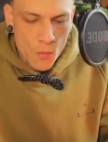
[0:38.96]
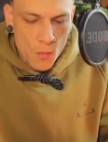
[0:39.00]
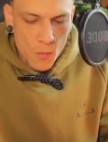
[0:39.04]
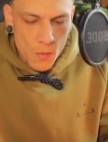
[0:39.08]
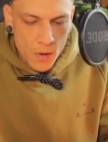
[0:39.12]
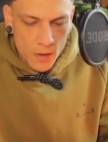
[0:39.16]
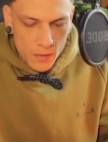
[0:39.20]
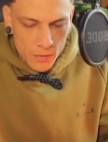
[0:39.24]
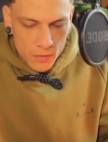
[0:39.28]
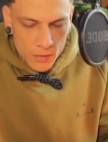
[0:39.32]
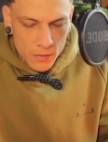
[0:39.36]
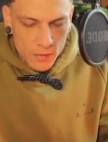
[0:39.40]

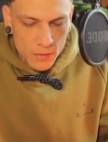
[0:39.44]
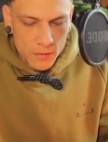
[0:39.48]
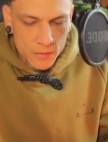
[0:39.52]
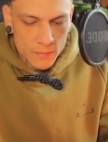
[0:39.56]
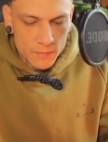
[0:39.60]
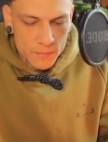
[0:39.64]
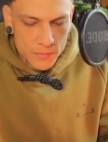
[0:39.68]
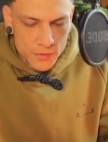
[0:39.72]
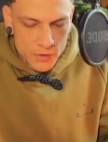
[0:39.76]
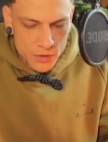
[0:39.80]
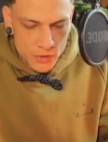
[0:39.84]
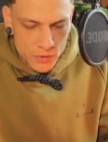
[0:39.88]

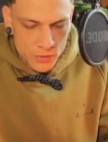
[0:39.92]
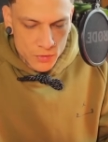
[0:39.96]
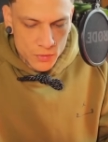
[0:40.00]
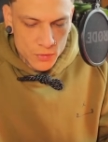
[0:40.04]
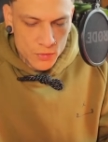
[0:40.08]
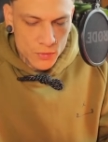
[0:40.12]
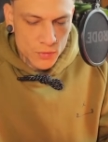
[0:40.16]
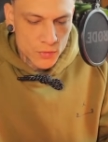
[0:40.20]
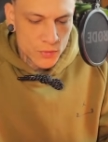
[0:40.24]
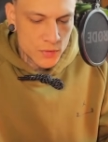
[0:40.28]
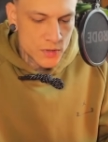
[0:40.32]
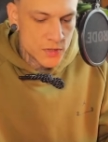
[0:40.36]
Welcome
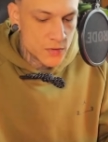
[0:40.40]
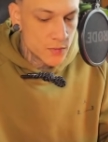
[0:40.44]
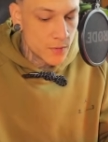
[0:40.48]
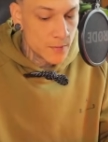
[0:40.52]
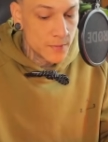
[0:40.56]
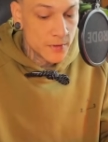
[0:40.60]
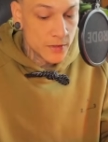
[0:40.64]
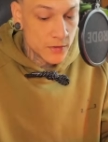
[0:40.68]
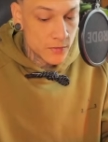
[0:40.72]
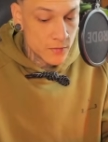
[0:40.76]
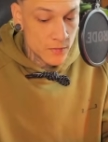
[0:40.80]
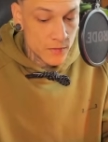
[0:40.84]
to
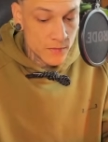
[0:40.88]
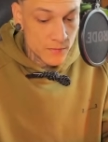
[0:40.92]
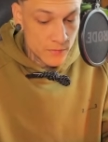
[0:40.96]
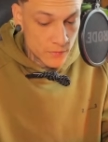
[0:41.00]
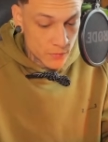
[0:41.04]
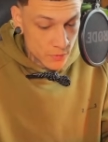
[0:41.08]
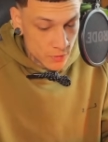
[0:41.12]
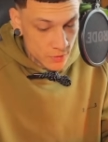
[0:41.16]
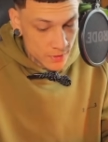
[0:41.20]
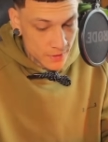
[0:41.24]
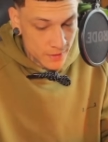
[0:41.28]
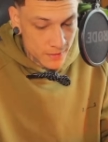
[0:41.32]
Swimming Through the
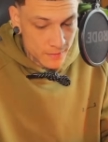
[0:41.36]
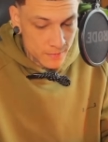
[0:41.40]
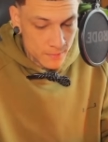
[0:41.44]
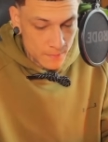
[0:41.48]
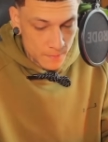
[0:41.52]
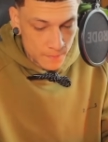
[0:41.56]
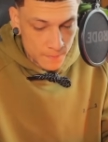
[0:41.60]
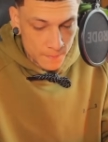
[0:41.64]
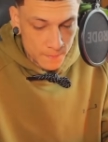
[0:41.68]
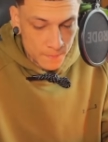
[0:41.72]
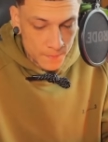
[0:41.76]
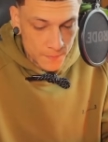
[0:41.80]
Void.
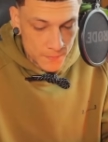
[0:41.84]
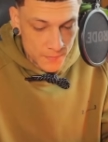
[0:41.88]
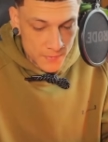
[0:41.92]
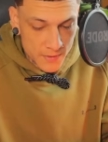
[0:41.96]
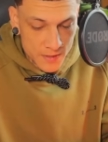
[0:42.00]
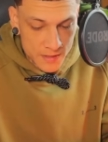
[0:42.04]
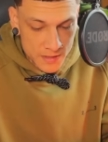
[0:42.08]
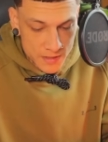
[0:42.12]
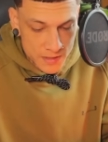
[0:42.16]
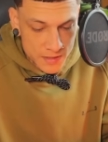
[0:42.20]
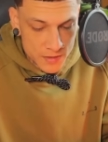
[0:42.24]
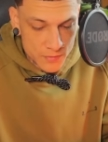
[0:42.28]

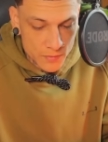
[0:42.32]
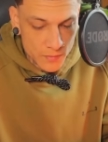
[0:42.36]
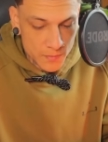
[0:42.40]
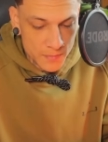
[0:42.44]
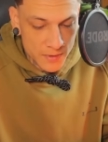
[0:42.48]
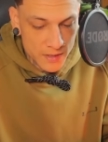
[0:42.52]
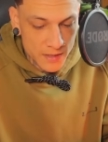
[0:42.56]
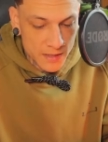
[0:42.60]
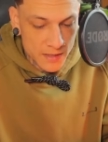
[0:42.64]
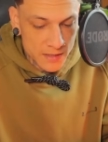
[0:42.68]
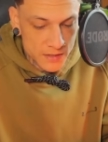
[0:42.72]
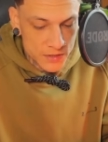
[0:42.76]
This will
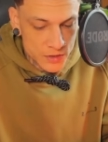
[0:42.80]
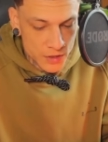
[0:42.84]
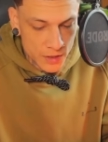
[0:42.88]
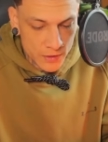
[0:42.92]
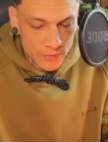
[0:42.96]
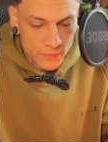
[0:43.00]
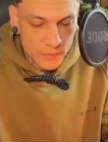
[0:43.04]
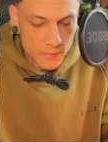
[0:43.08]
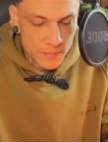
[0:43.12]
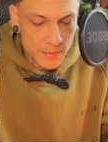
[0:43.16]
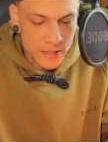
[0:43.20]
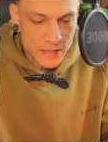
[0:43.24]
be a
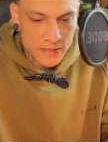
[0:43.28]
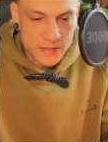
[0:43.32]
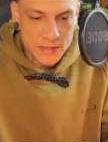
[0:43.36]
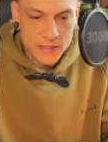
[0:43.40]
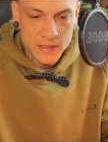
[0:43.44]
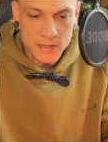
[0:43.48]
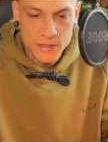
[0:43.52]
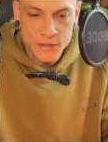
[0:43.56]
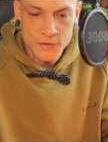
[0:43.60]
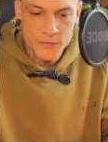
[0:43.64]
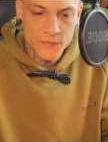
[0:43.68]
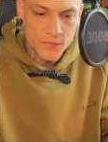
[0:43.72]
general
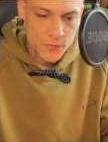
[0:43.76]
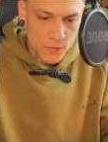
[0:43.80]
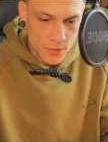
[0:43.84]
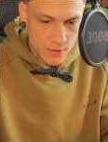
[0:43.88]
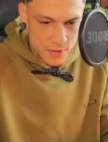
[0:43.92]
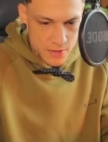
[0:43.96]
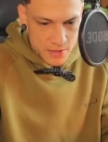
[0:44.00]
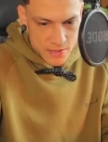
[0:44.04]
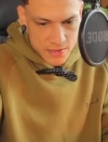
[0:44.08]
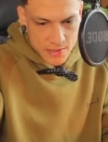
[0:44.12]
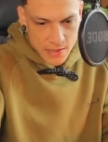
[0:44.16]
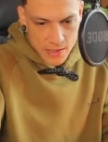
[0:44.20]
message
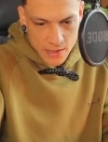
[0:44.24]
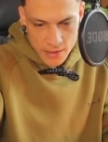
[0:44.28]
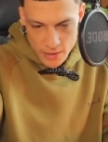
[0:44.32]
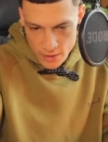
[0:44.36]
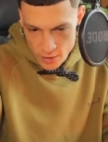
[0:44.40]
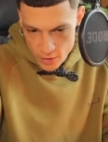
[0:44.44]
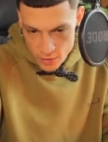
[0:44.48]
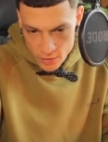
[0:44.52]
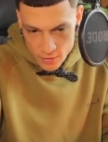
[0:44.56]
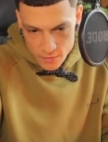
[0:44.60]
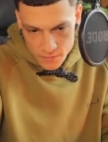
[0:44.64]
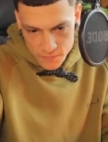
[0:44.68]
for the
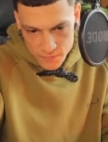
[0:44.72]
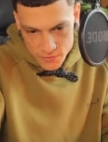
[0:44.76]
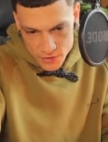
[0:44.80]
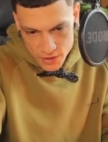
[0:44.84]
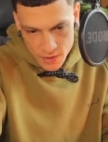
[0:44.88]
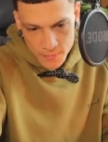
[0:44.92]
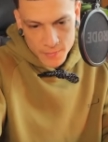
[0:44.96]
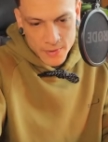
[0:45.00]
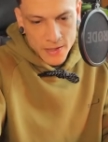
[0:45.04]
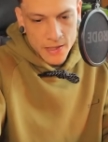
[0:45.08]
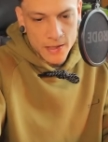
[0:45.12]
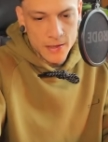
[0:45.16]
sign of
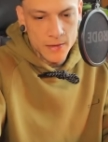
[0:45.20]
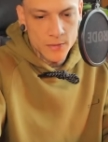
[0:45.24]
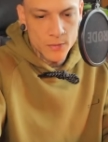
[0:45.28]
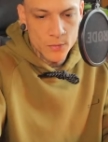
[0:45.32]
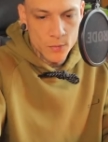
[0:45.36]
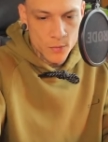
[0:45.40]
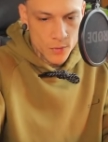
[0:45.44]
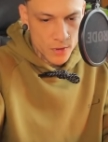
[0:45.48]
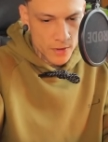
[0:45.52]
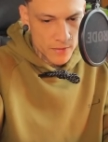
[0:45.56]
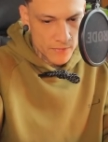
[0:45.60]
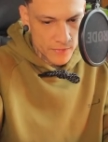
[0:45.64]
Gemini,
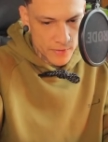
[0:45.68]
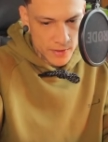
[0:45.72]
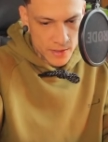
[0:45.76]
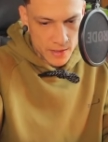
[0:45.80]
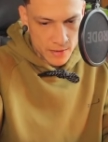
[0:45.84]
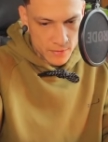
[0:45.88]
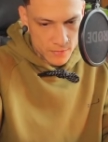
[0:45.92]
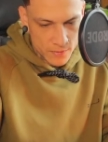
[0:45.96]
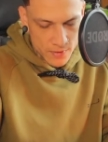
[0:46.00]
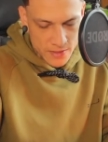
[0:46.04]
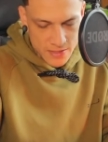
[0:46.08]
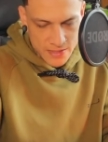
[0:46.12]
wherever
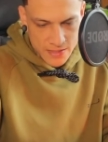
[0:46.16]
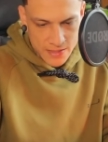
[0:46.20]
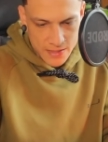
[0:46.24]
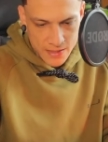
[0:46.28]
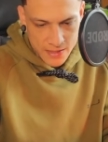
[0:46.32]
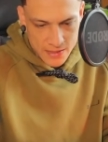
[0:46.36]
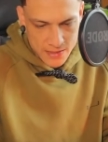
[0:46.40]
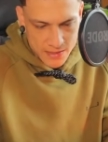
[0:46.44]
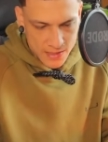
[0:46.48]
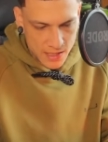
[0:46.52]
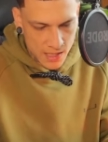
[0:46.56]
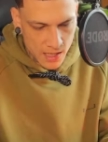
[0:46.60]
that
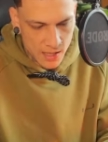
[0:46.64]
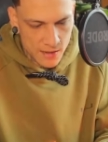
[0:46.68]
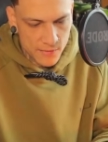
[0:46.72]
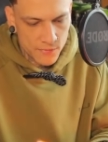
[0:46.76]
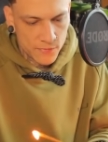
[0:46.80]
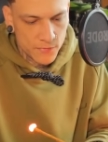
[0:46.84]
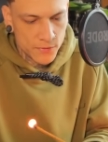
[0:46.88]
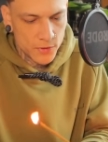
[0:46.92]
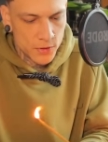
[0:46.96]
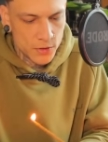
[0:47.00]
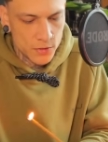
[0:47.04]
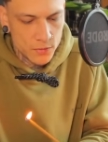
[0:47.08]
resonates at
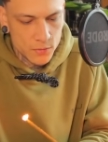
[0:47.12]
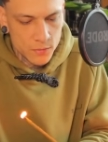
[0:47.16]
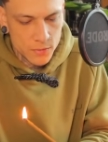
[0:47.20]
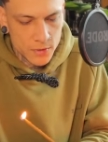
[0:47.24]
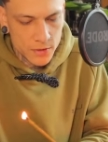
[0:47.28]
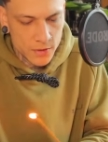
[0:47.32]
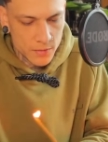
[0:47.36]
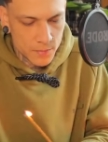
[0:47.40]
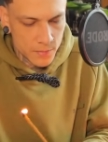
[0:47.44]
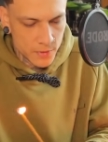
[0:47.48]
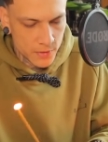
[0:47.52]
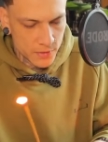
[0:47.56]
for you
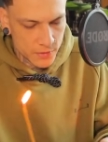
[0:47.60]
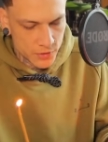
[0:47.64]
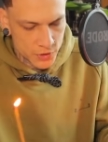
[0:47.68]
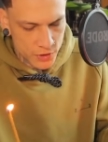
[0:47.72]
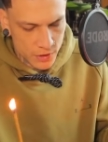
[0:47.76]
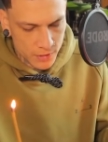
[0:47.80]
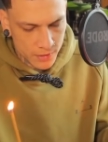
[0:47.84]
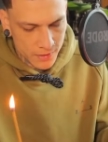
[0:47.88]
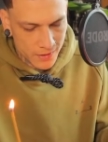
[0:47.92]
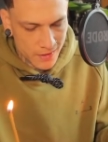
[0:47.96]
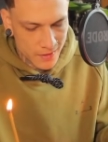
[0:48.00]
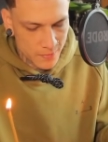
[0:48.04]
in your birth
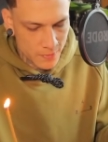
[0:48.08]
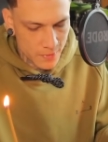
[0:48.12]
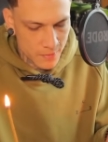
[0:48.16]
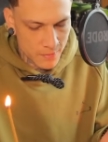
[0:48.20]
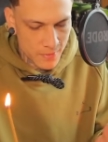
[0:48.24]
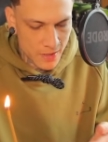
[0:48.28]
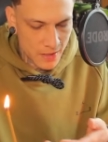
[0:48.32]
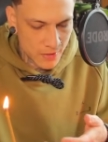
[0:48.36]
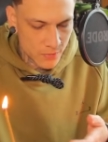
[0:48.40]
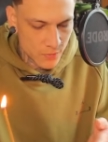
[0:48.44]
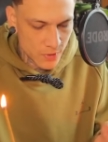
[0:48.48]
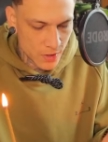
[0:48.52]
chart. Keep in
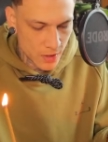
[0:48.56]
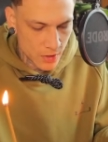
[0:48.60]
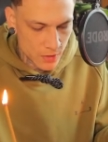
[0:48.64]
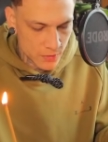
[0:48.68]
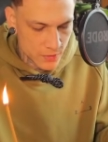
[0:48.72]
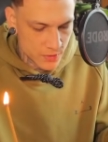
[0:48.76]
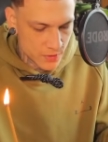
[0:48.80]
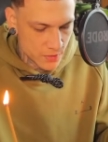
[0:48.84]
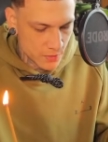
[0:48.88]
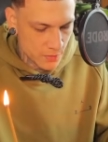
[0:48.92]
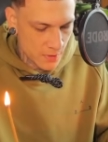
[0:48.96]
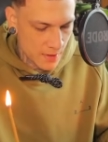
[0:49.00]
mind we
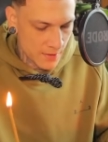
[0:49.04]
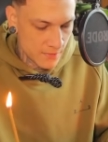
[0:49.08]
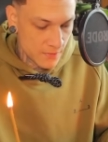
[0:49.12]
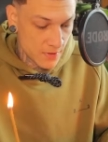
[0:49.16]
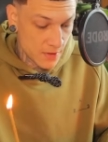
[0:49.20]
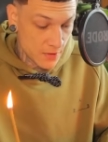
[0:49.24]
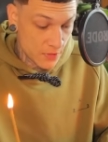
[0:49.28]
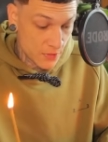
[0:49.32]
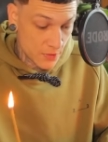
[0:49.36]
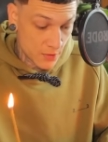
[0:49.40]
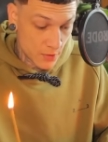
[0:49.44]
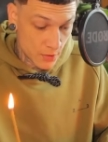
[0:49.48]
all do have
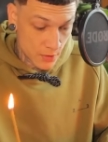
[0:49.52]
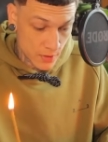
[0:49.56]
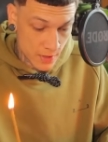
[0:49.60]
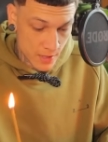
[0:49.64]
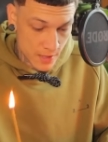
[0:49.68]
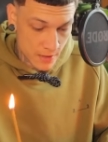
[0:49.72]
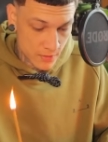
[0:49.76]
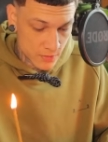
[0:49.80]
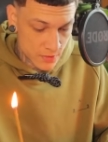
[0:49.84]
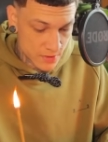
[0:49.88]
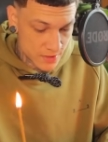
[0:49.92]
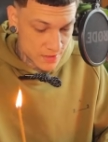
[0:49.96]
a third
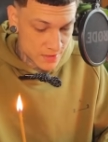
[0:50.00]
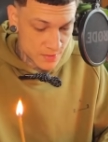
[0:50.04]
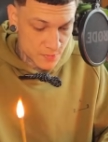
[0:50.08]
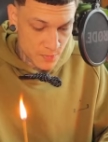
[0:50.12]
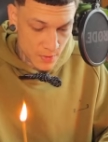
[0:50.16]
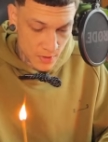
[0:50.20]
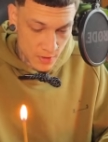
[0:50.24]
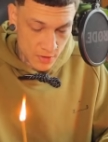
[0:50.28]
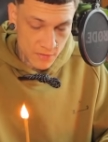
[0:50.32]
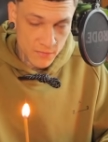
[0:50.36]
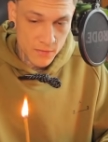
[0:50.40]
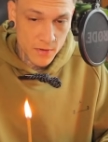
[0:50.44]
house as
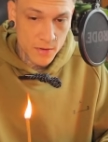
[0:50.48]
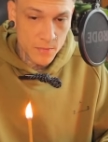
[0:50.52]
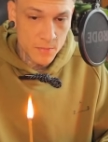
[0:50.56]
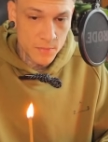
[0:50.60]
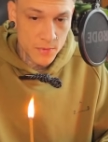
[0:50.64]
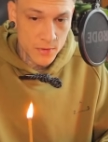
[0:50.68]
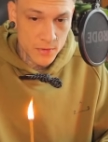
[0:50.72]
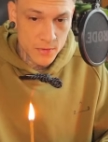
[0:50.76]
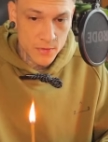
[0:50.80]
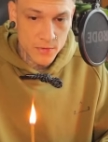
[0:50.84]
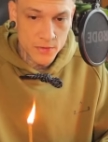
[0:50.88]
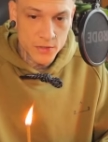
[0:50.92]
part of our
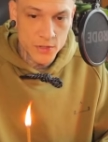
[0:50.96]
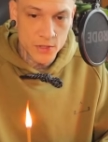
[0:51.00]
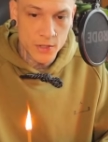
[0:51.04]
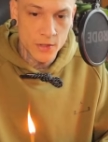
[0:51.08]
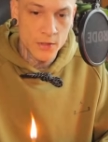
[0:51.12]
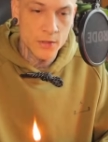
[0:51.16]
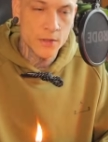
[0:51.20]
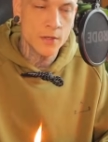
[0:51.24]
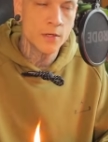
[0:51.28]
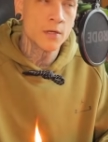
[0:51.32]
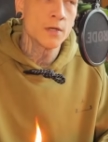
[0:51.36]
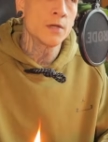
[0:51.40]
birth
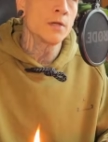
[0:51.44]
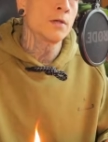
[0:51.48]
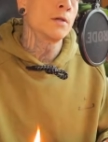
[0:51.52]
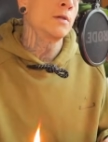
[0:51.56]
chart.